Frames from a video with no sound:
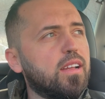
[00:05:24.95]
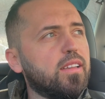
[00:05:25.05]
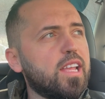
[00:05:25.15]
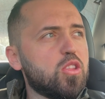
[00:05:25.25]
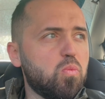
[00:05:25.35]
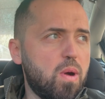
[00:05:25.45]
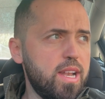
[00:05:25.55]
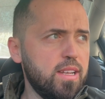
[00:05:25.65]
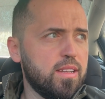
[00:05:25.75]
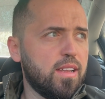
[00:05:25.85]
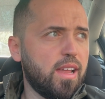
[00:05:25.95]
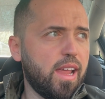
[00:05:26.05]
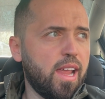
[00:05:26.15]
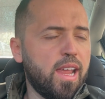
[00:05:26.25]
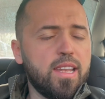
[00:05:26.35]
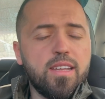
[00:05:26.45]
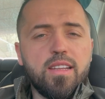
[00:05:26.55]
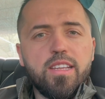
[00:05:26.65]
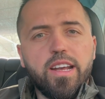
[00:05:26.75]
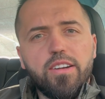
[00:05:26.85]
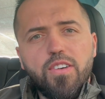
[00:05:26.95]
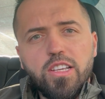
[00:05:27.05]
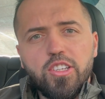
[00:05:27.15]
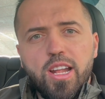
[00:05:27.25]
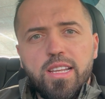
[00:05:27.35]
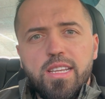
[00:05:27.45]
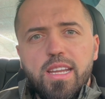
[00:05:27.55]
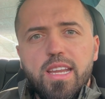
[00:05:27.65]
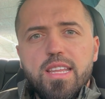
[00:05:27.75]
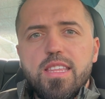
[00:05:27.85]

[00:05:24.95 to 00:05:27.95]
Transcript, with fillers: That's one. And uh, the other functionality